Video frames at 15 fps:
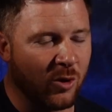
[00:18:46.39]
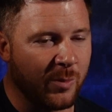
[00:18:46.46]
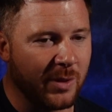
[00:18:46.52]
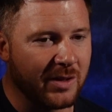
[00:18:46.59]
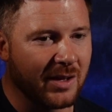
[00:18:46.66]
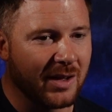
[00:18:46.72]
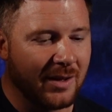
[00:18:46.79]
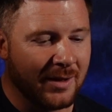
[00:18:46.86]
But
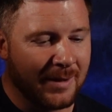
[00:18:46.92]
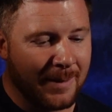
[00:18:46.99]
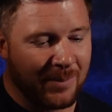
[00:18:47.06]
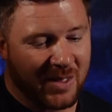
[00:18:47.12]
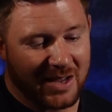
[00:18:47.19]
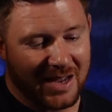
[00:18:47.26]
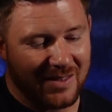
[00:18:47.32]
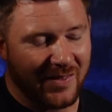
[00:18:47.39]
yeah,
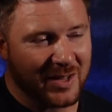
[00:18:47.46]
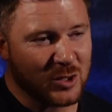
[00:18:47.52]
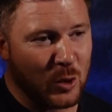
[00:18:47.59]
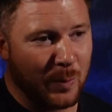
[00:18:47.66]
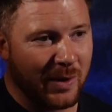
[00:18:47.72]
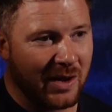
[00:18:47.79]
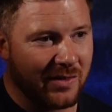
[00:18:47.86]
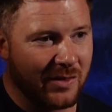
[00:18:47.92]
again, that's all
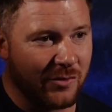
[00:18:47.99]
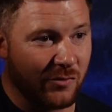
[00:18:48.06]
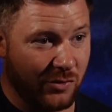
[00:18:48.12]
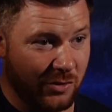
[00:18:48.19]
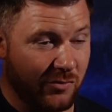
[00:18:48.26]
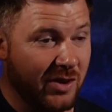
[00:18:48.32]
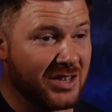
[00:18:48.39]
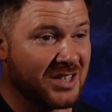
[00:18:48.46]
part of
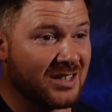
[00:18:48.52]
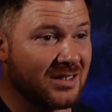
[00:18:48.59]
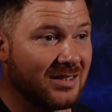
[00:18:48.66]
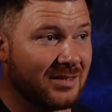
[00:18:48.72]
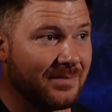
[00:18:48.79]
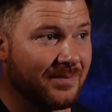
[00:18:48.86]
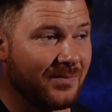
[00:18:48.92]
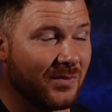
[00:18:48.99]
the risk
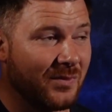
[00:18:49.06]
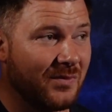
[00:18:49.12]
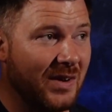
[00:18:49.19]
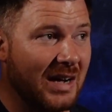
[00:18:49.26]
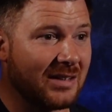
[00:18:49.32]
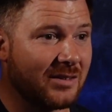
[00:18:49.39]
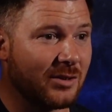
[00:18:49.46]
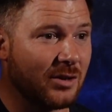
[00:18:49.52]

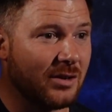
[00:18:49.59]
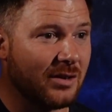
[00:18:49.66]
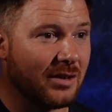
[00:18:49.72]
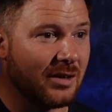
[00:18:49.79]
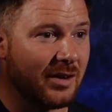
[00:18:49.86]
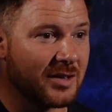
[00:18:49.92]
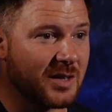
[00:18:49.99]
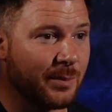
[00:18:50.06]
factor,
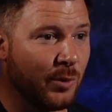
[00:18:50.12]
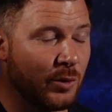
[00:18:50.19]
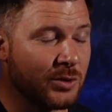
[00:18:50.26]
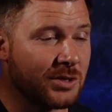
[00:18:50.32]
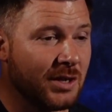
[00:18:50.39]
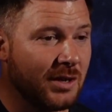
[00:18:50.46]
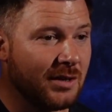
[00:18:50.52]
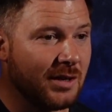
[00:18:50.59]
I suppose.